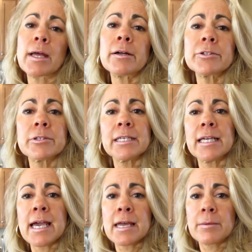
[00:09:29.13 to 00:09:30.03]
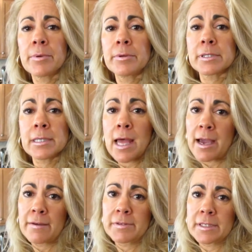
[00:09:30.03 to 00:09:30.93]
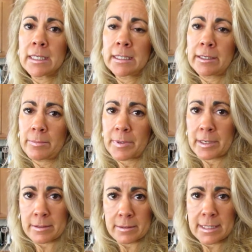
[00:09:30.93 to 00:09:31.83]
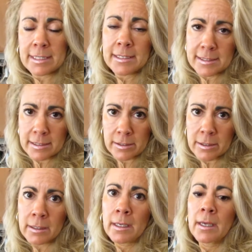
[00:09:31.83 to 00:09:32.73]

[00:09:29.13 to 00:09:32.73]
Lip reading: elderly animals' lives a little bit easier,